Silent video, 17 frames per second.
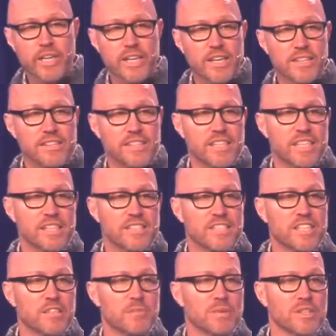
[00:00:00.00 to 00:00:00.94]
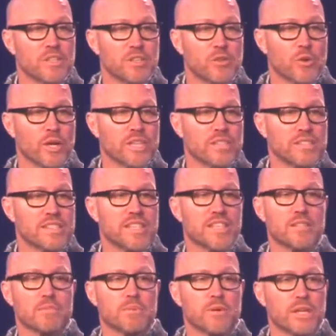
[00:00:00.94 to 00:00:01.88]
us. And it's going to be the great
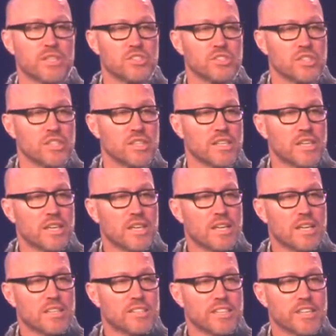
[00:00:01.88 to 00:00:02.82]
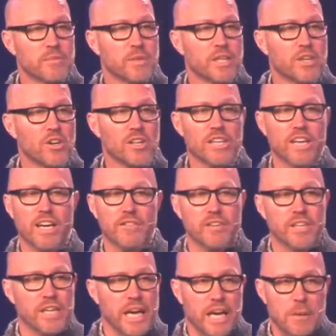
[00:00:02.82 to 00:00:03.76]
celebration. It's going to be called
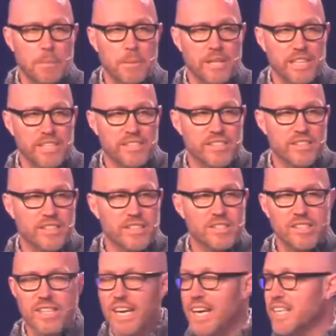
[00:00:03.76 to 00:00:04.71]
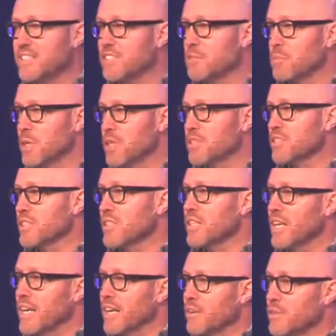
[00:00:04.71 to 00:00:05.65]
heaven, not a place in the skies amongst the
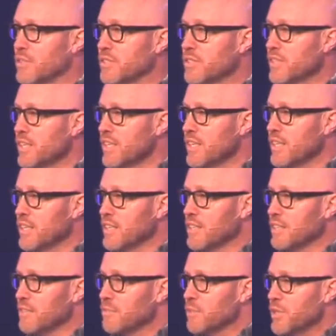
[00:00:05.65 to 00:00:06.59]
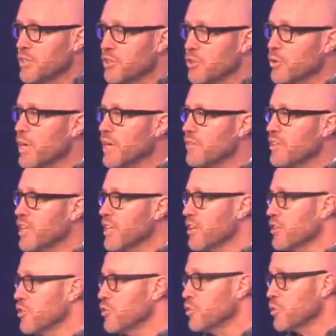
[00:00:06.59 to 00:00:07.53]
clouds, but a new heaven and
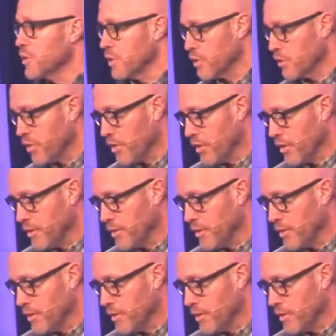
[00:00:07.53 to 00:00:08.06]
a new earth.